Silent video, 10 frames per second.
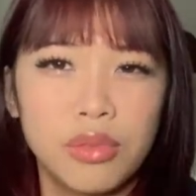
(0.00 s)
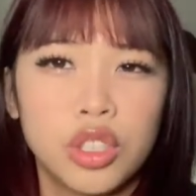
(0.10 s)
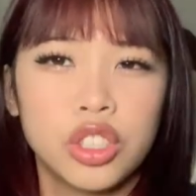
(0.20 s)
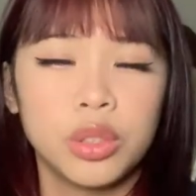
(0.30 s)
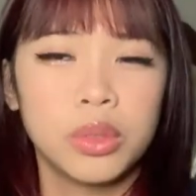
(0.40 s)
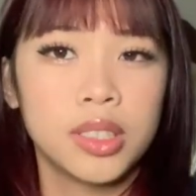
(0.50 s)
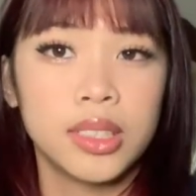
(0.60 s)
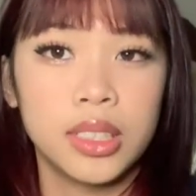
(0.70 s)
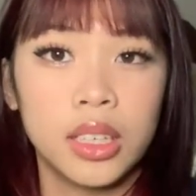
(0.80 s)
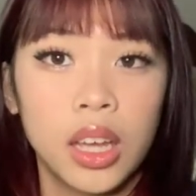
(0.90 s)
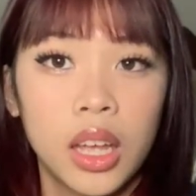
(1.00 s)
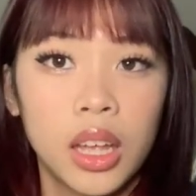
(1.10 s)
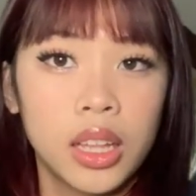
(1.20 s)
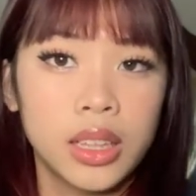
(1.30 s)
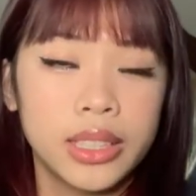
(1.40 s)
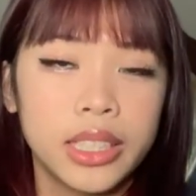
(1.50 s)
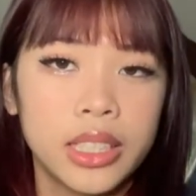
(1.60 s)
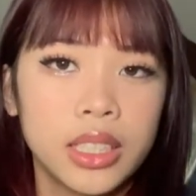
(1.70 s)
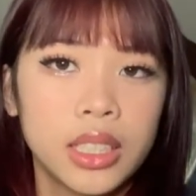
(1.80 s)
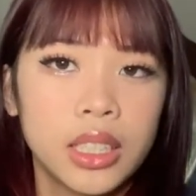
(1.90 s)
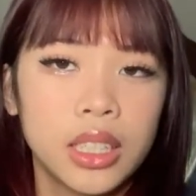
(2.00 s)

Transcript: which you will see later